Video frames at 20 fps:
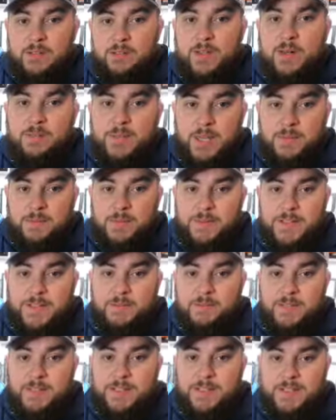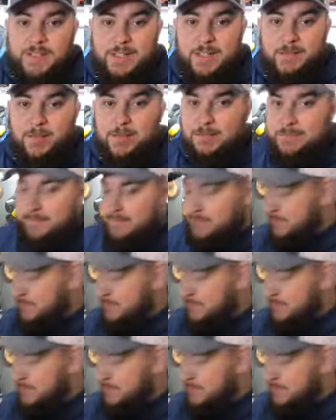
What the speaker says: But I'm keeping this one because I need one.